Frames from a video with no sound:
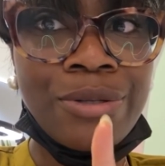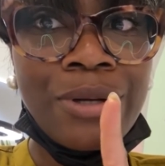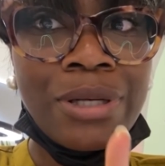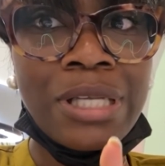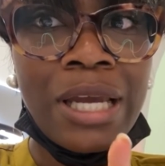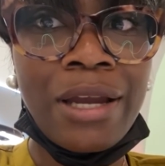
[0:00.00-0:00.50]
who
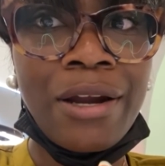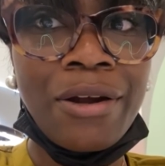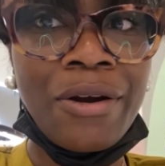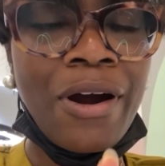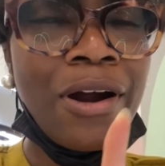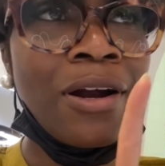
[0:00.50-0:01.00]
don't take care of your
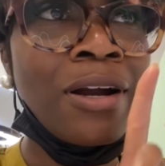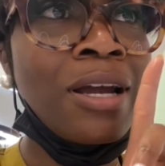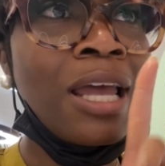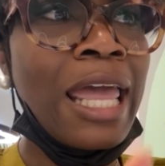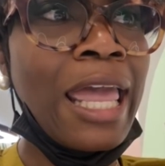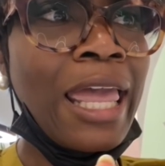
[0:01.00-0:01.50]
car
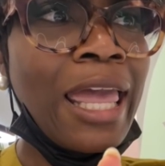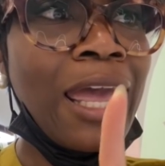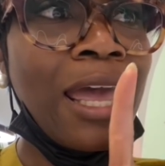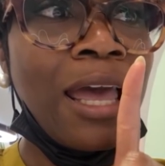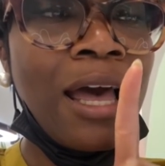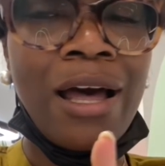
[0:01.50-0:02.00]

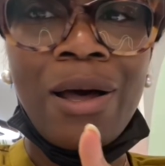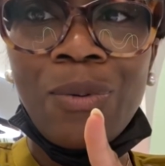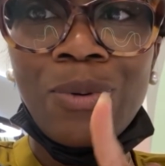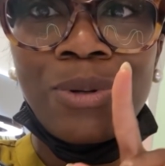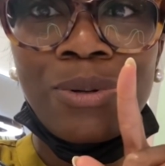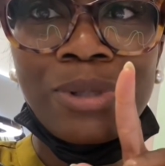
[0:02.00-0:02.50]
and i
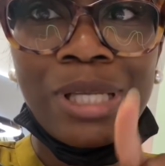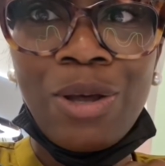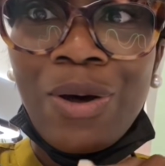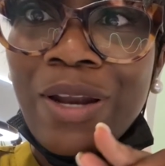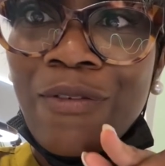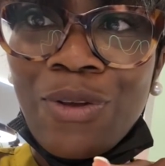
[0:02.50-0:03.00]
will see
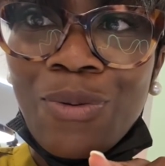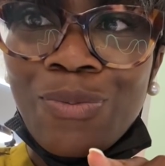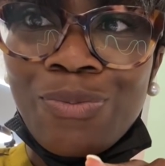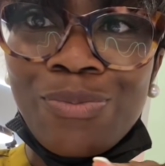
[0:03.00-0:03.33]
y'all in a few